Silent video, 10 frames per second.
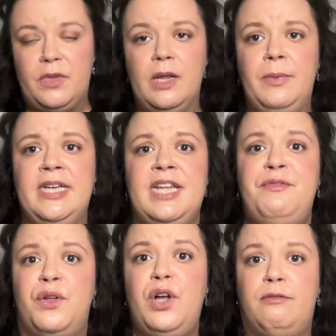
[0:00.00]
because I
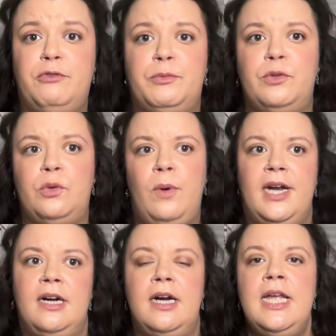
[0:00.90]
felt comfortable
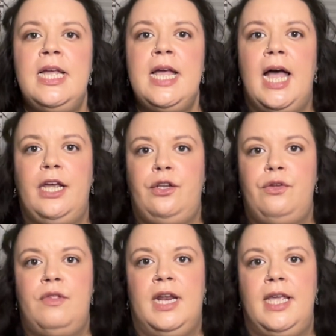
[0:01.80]
where I knew
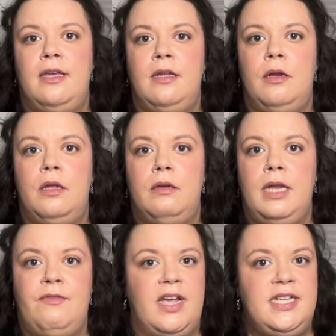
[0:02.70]
that I could,
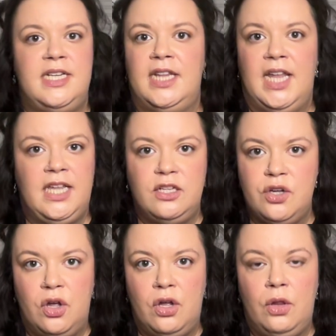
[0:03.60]
if I didn't like the
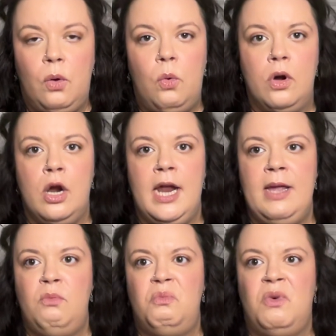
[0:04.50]
doll or
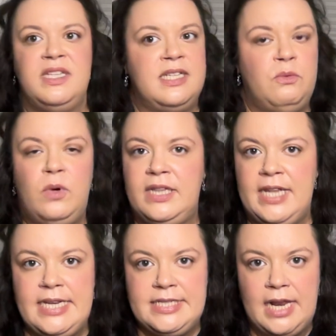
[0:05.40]
it wasn't what
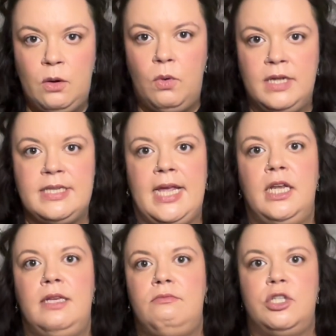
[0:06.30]
they said it was, I could
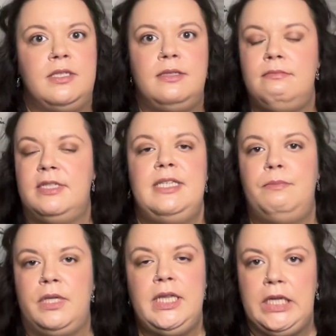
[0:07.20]
just
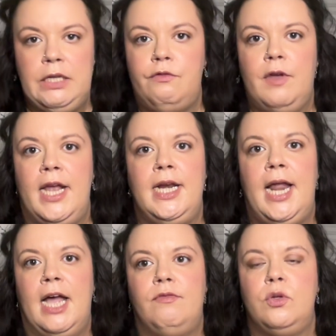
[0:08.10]
simply leave. I didn't
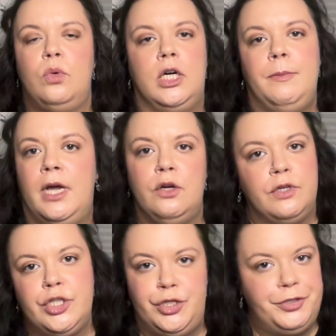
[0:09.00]
have to worry about a
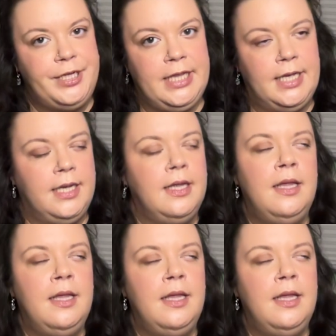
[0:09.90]
return or anything.